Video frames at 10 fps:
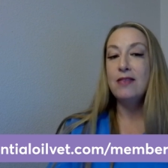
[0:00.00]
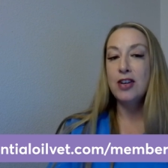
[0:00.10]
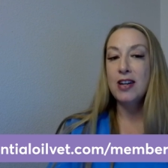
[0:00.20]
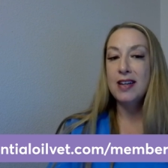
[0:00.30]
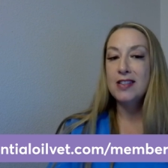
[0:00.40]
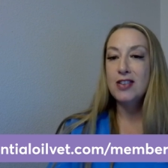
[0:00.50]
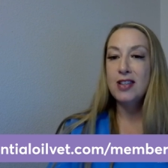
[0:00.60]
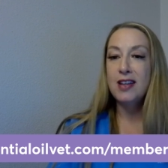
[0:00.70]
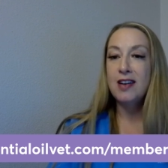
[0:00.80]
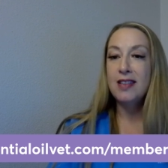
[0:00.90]
I've already
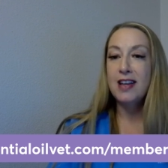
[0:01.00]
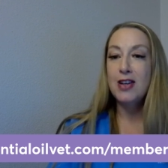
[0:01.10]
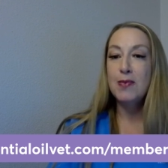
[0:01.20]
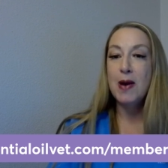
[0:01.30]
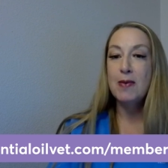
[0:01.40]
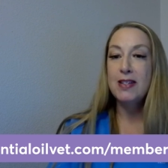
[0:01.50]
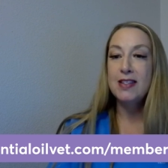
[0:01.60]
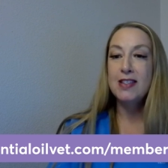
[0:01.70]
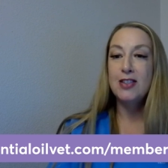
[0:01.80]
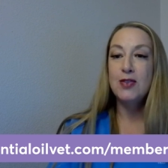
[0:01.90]
answered in there that you can probably
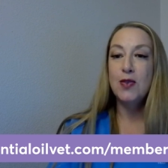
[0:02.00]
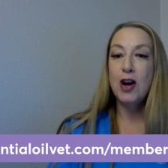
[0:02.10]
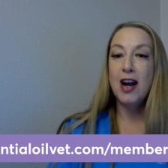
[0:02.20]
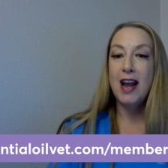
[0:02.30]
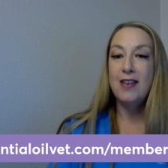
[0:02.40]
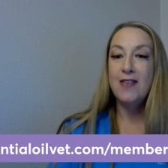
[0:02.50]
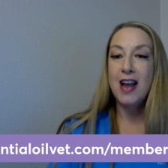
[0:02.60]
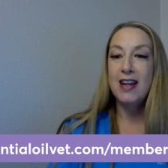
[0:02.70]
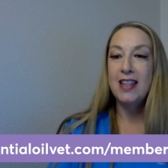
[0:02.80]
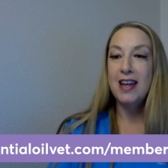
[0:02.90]
just search for and
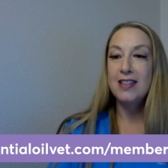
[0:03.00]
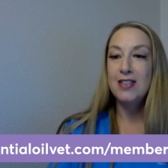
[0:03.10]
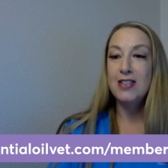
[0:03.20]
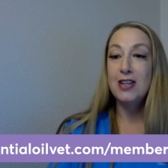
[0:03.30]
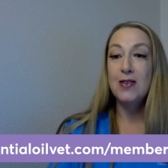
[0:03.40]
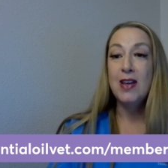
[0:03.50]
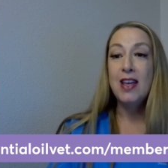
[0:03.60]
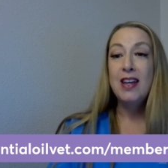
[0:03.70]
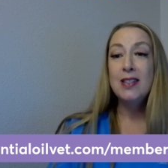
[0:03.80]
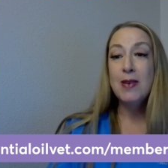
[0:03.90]
find the answers to,
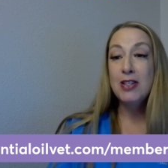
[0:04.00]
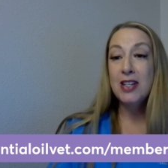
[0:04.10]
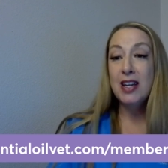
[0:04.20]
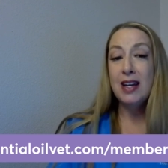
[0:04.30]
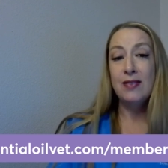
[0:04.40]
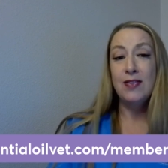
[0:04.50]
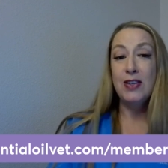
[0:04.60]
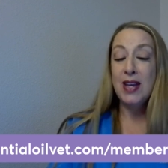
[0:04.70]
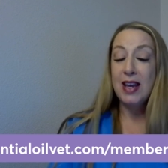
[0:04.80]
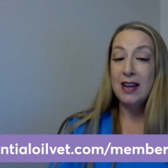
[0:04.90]
especially if
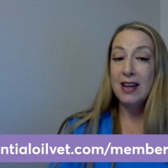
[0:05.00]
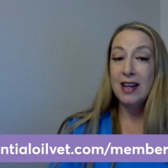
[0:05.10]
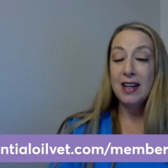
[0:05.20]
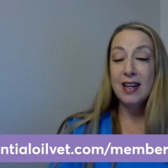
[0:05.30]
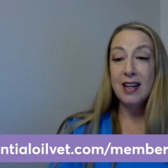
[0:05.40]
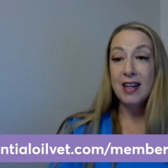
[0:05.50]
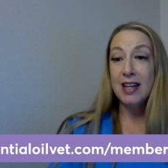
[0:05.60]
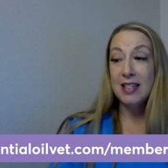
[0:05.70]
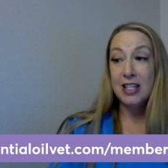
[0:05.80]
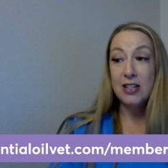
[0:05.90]
you can't
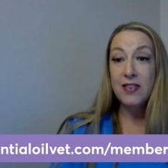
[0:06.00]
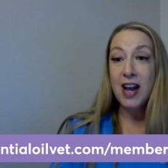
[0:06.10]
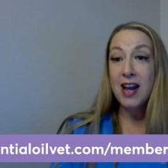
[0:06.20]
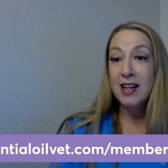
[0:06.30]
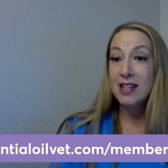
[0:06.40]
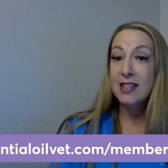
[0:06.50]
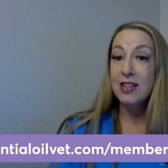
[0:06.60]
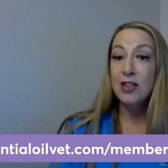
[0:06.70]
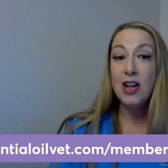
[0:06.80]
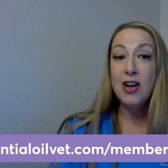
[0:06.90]
get to your vet because
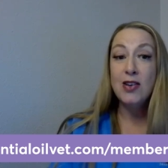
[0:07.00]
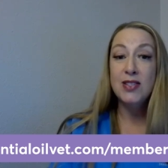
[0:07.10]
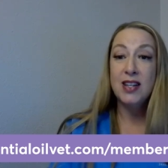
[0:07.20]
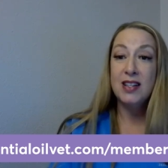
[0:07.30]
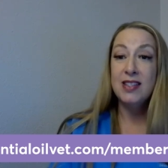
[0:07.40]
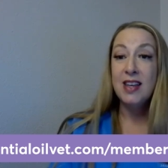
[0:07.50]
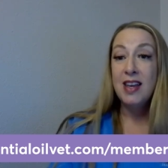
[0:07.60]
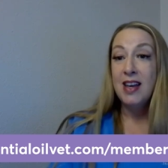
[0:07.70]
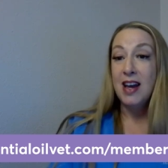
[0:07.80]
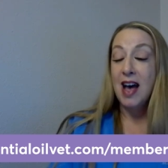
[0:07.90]
they're closed and it's
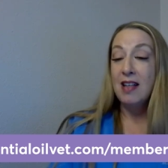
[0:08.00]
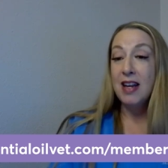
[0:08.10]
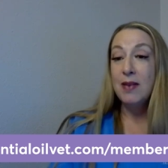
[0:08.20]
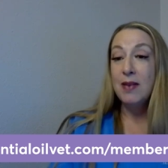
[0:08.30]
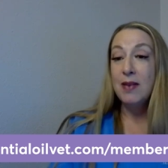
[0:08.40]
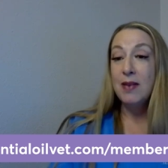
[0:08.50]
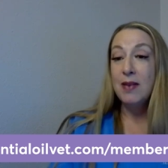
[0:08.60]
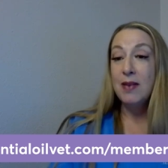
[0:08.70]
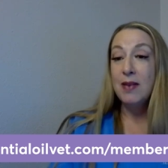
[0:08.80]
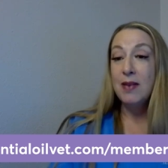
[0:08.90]
a holiday
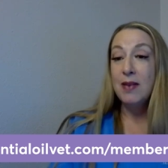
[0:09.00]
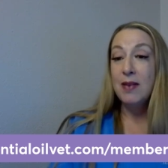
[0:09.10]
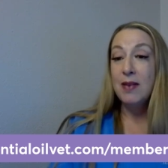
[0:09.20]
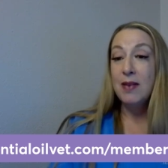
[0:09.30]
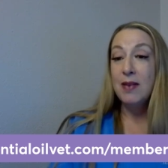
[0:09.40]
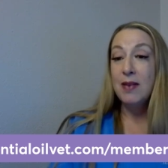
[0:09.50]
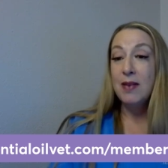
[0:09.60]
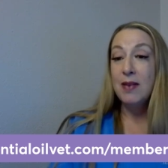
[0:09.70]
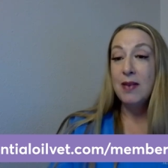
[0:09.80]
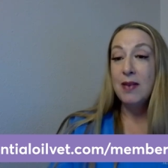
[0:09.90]
weekend or
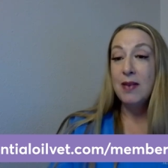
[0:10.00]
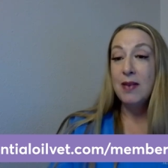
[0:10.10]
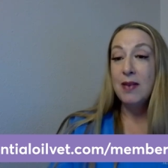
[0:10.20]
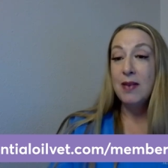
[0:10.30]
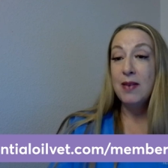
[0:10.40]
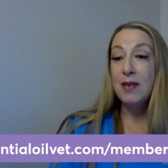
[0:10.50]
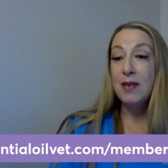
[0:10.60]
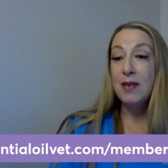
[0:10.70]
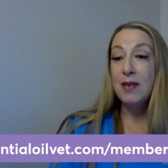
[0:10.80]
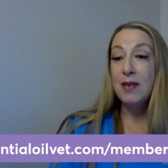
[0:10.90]
it's the weekend in
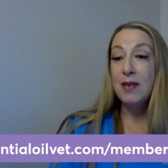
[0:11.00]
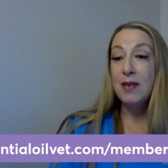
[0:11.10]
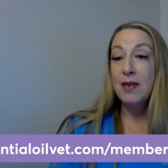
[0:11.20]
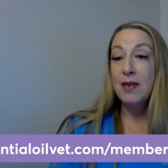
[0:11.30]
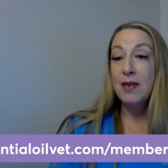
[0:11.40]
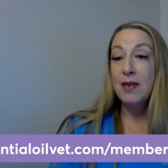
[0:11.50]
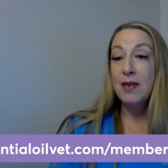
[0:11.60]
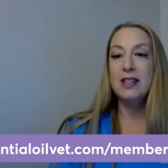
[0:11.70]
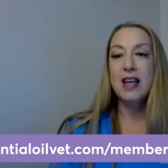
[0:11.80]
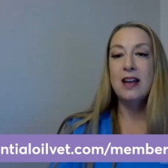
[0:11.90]
general. Um, it's,
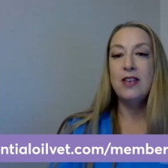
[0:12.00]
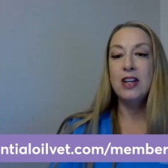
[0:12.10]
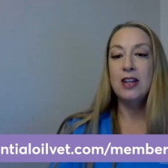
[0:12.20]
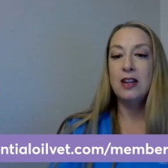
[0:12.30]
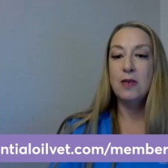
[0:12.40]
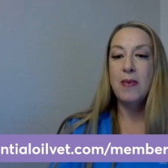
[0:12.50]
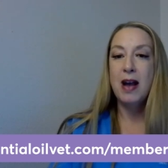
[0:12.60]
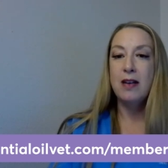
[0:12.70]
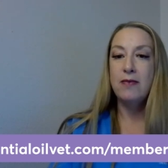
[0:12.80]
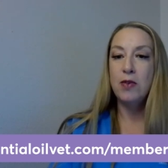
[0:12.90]
it's kind of a good little
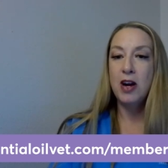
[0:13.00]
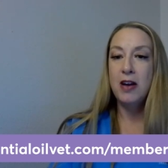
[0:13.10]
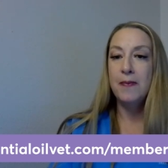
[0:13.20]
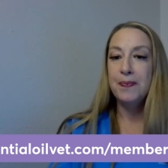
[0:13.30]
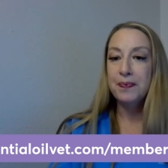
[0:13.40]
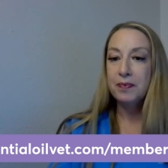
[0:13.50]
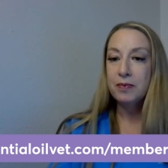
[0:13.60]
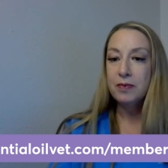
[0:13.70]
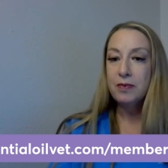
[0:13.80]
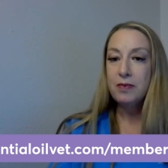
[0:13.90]
backup for you.
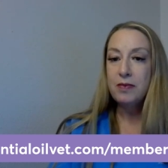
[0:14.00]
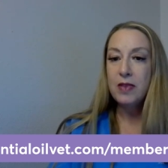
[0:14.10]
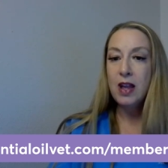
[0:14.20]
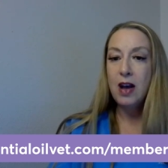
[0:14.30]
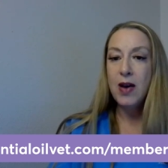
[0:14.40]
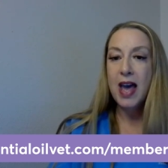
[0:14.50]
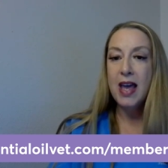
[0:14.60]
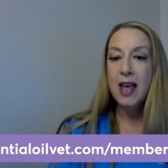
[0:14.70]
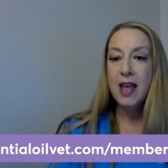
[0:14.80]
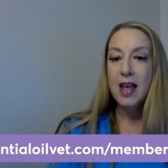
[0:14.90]

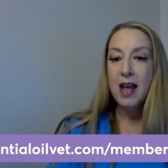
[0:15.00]
Okay.